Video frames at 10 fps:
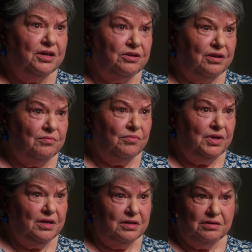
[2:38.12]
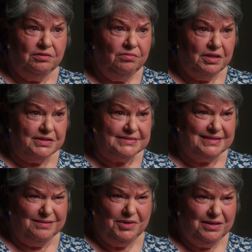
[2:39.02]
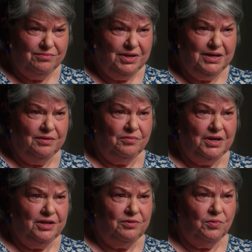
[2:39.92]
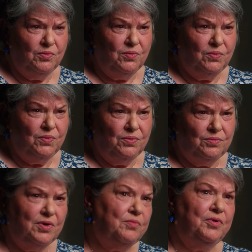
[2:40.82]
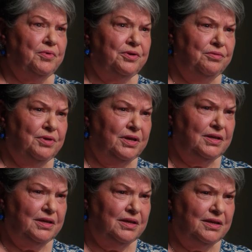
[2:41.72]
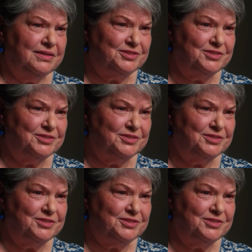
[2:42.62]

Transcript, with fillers: can, we can do this. I mean, we didn't really know what we were doing